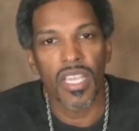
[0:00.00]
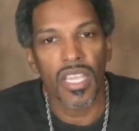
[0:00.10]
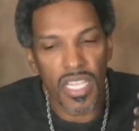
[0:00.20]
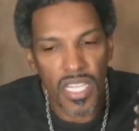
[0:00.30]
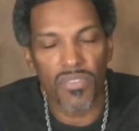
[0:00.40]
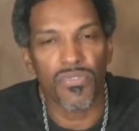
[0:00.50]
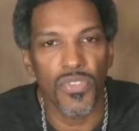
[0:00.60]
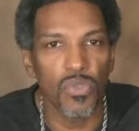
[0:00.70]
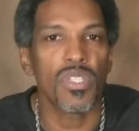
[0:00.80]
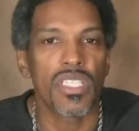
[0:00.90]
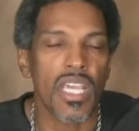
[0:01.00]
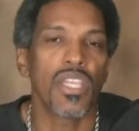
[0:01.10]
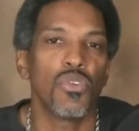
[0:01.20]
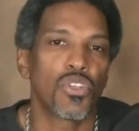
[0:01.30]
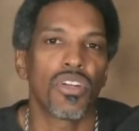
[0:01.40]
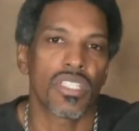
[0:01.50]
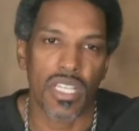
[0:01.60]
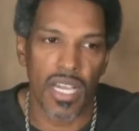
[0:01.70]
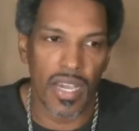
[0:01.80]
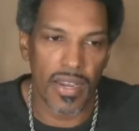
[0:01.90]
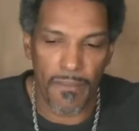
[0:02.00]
If you say you trust God,